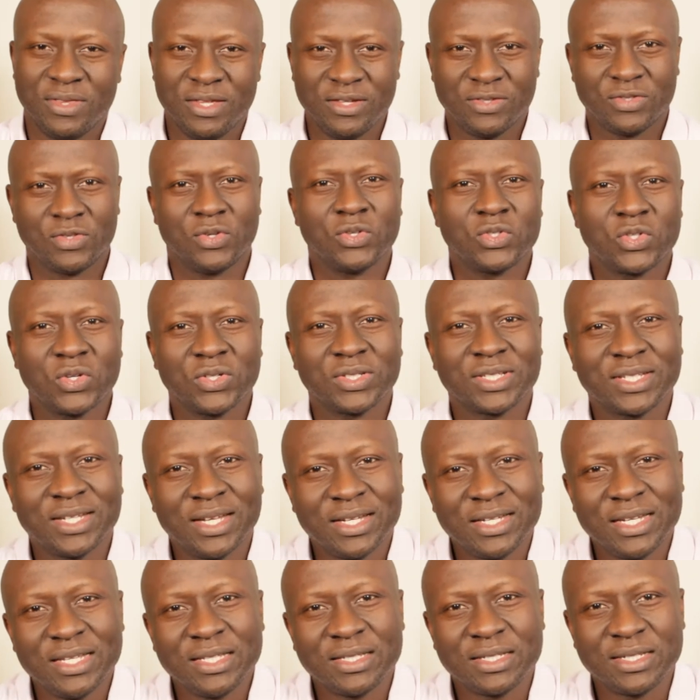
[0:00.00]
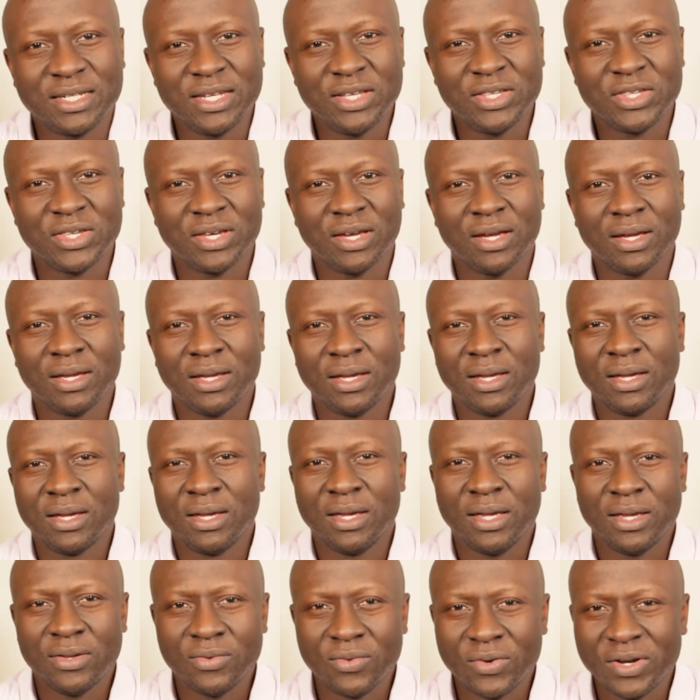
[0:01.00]
the social studies teacher
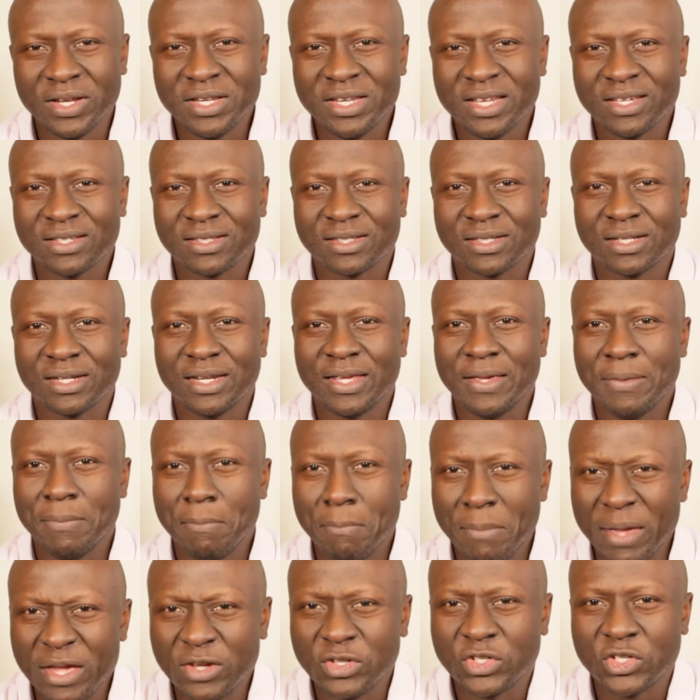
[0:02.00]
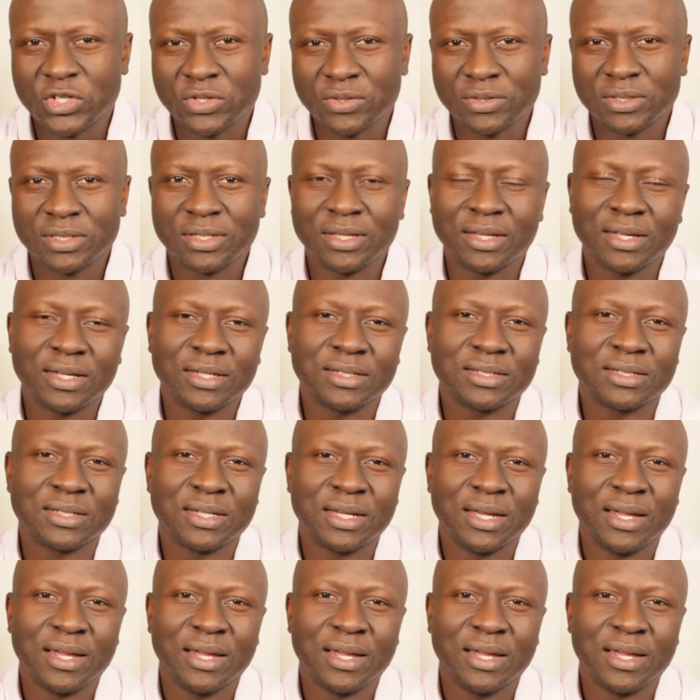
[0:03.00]
erroneously mentioned that